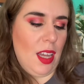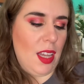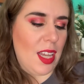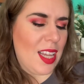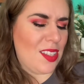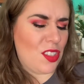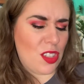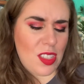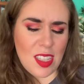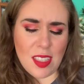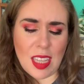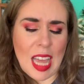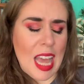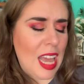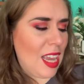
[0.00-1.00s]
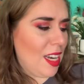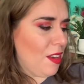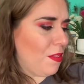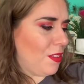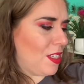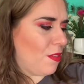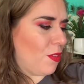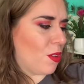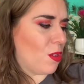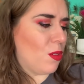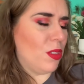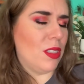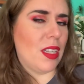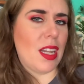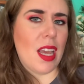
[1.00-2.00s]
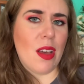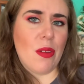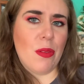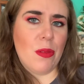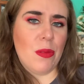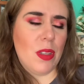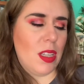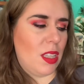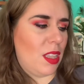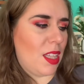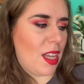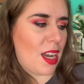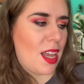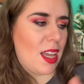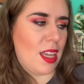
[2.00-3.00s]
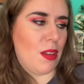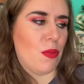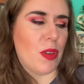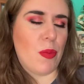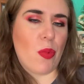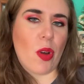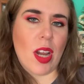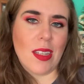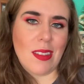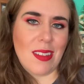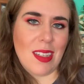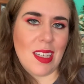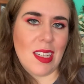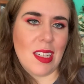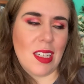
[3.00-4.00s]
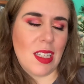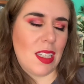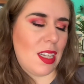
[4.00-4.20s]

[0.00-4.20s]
It's just, it's kind of difficult now that I repressed it,